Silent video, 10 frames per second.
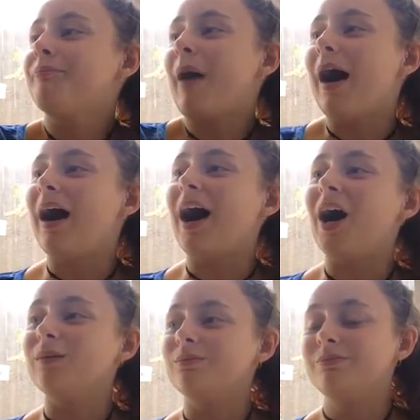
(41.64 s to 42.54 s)
But,
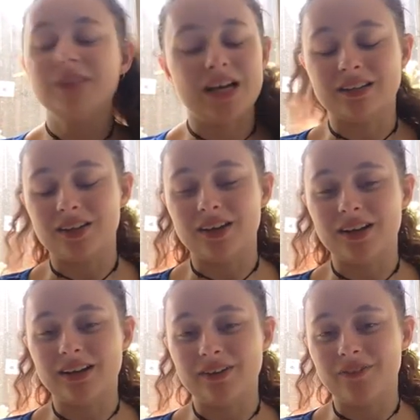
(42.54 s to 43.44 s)
yeah, so
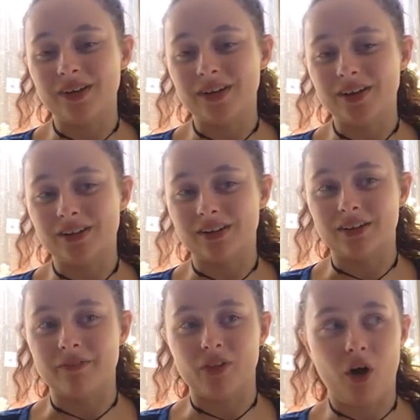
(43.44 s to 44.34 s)
this video is
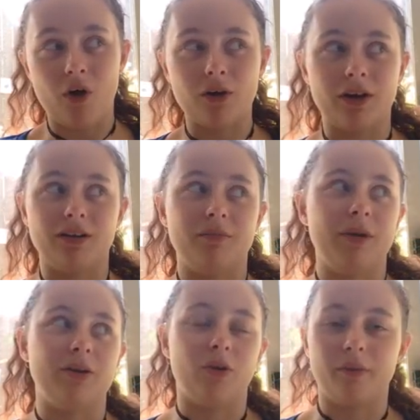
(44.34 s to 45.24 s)
just a vlog,
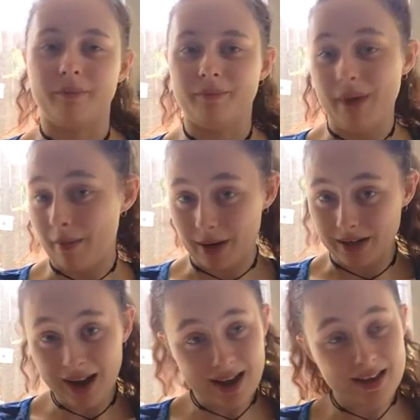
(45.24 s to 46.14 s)
me talking about my
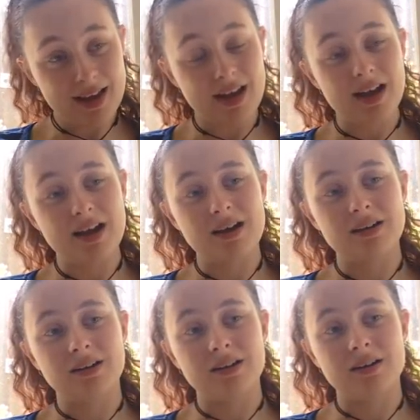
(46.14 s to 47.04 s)
day
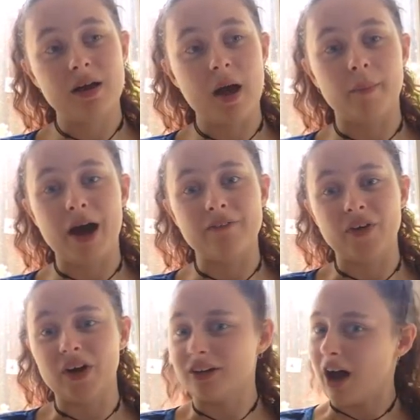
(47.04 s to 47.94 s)
and my
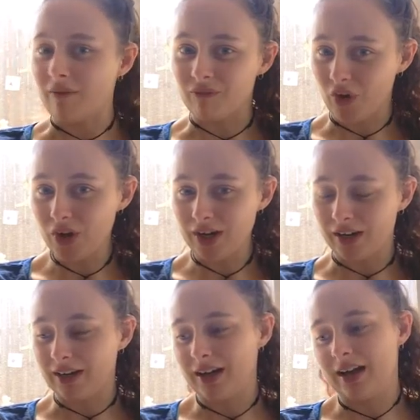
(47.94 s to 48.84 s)
first time
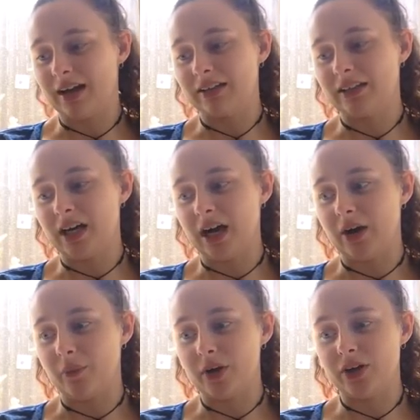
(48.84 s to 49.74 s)
voting. And
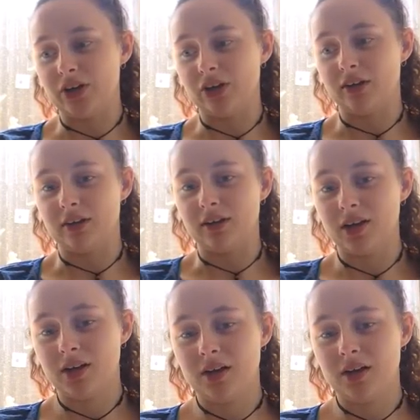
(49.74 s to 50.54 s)
I want to use this